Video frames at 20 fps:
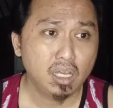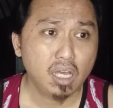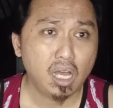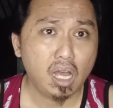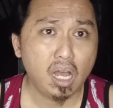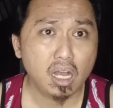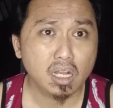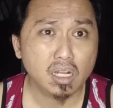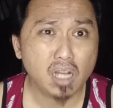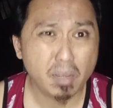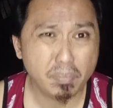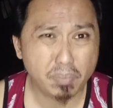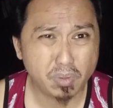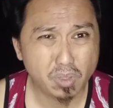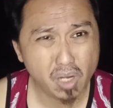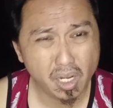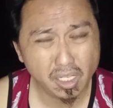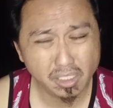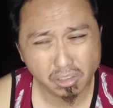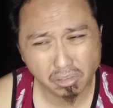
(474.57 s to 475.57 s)

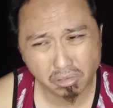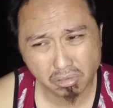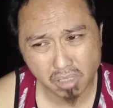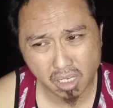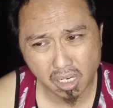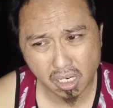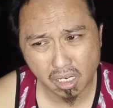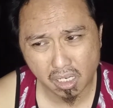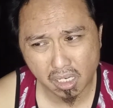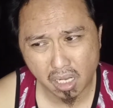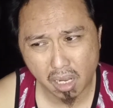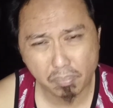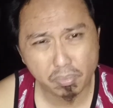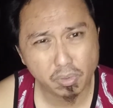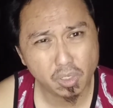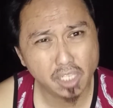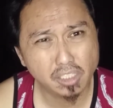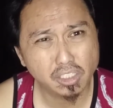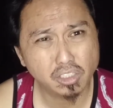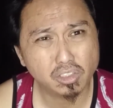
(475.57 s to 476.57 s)
Copyright
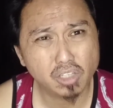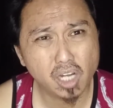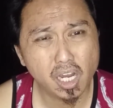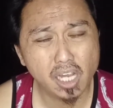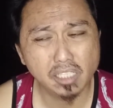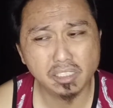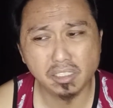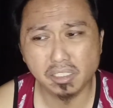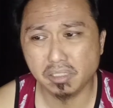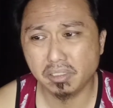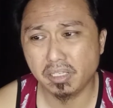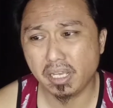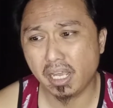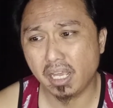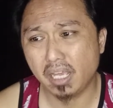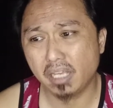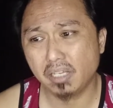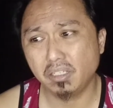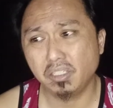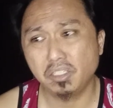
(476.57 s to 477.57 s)
strikes,
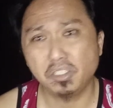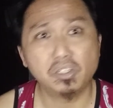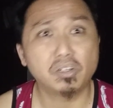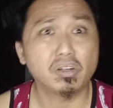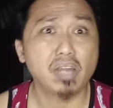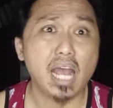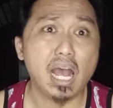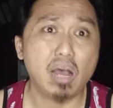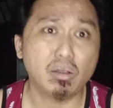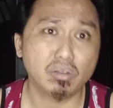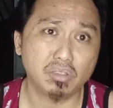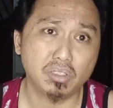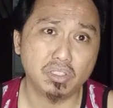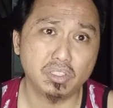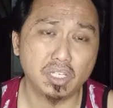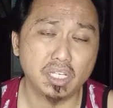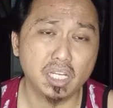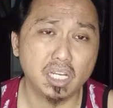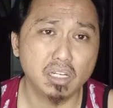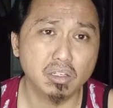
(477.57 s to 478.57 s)
then you're out.
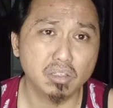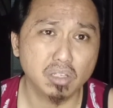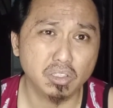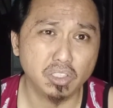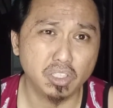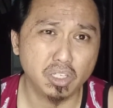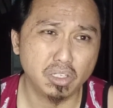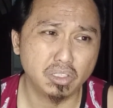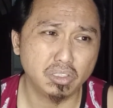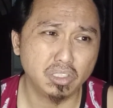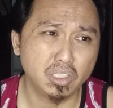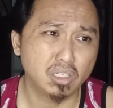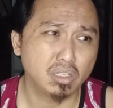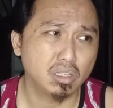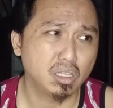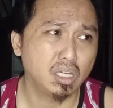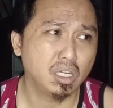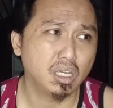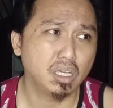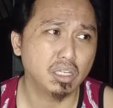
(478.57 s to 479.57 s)
Your
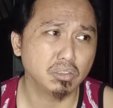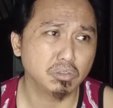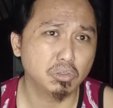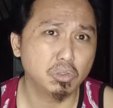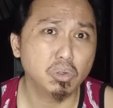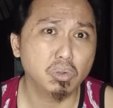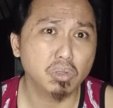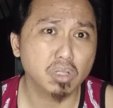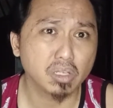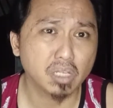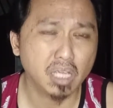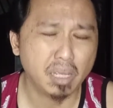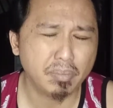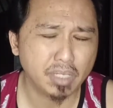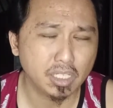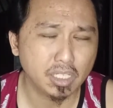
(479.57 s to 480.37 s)
Google, I